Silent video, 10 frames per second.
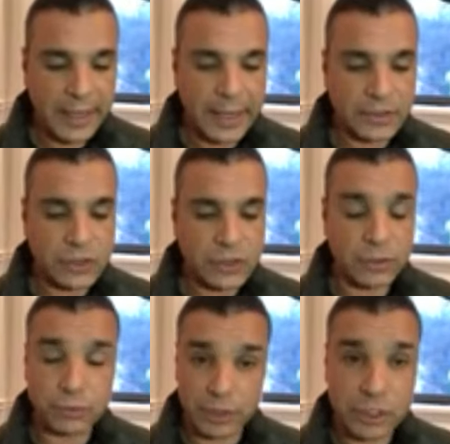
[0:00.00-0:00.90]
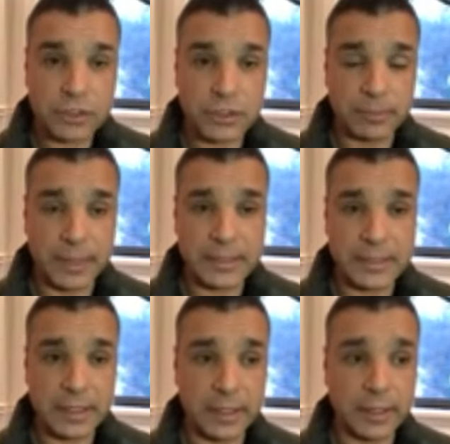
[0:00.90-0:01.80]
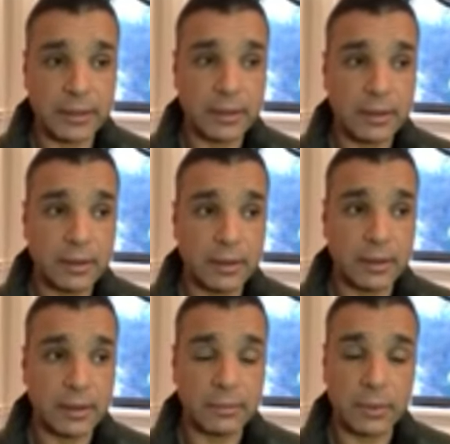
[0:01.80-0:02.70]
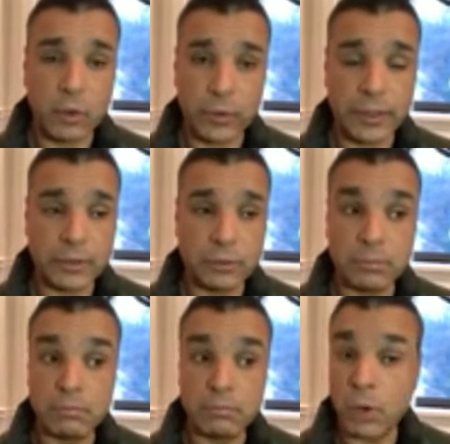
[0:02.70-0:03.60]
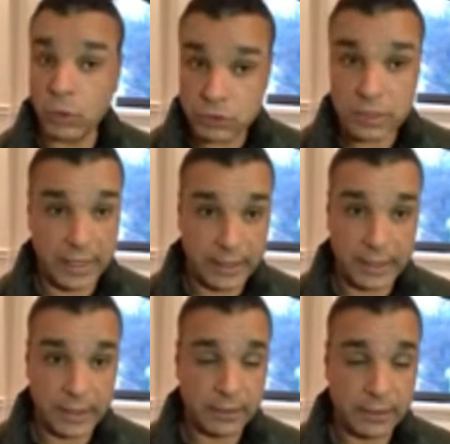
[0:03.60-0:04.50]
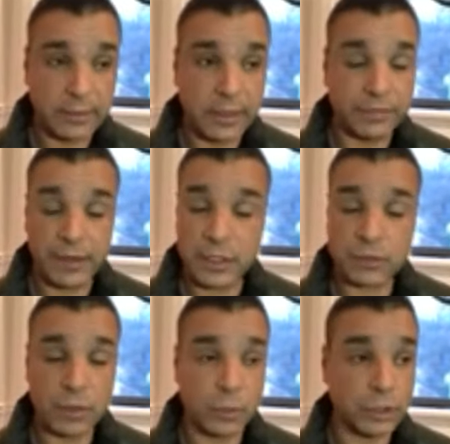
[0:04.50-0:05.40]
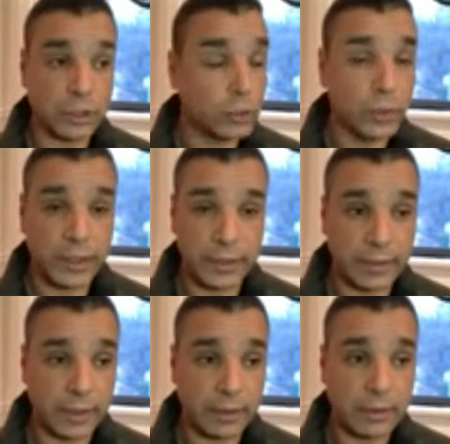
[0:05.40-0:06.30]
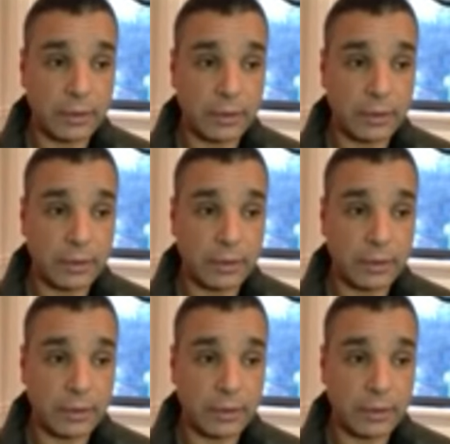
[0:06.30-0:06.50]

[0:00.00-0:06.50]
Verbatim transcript: And so the Russians are basically um, going to most likely, if Israel will do anything,